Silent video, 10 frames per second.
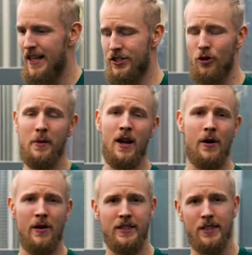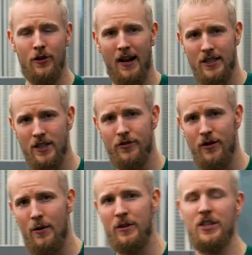there's so many areas that you can actually
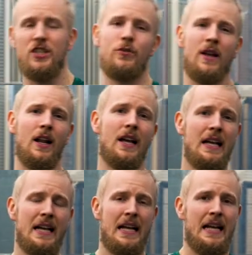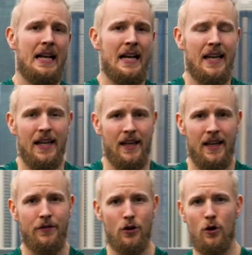train with this drill
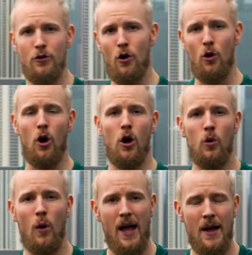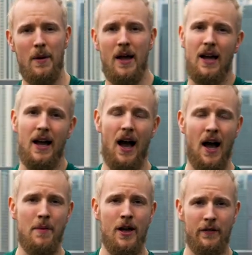if you don't know who i am
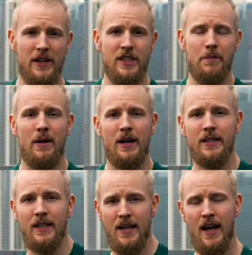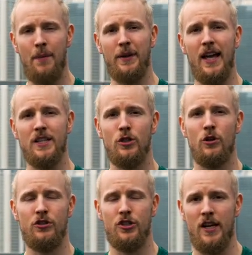i'm Eero Westerberg i'm the head
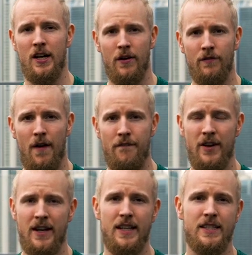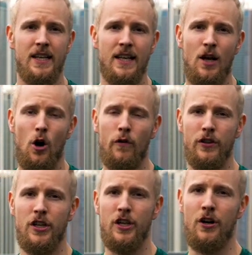coach here at VAHVA fitness over
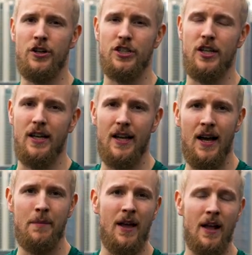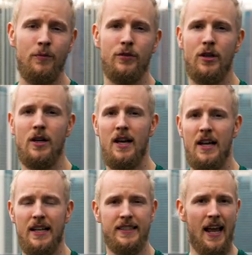the years i've helped
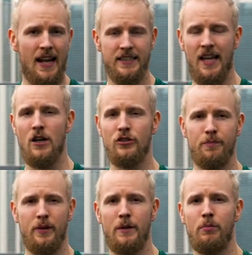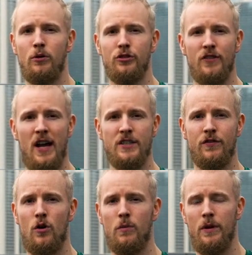10,000 people
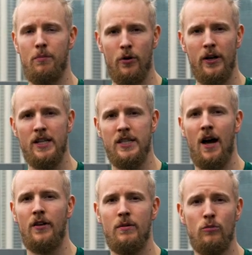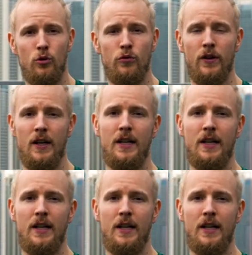transform their bodies, how they move,